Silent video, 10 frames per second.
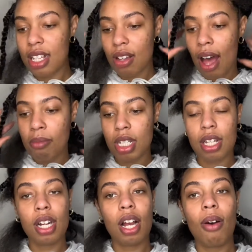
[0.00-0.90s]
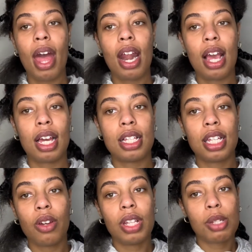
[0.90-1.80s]
I'm just gonna go ahead and
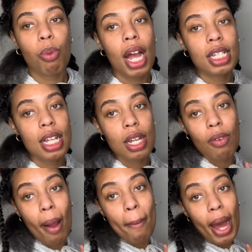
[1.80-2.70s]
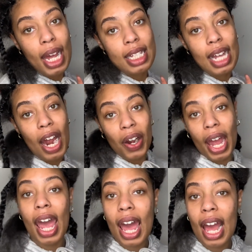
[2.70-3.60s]
continue this process around my entire
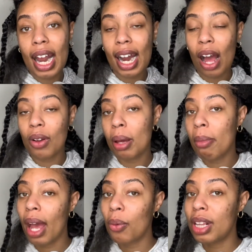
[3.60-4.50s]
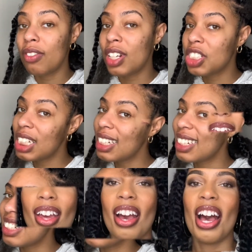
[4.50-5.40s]
head, and I'll come back with the finished
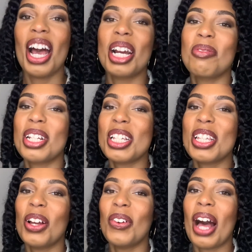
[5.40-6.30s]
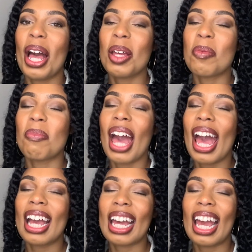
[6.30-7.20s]
look. All right, beauty, so I am
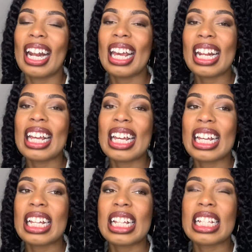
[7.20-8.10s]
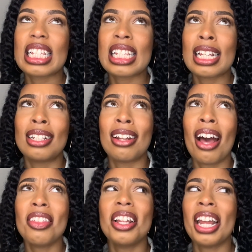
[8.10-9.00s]
back, and it is
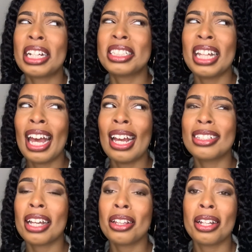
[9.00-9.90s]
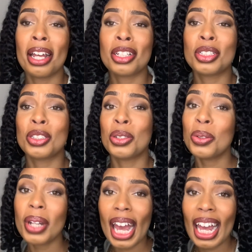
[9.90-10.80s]
not the next day, it's like the next
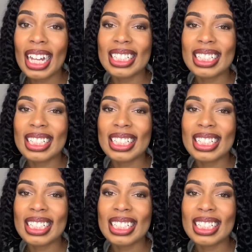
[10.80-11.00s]
2 days.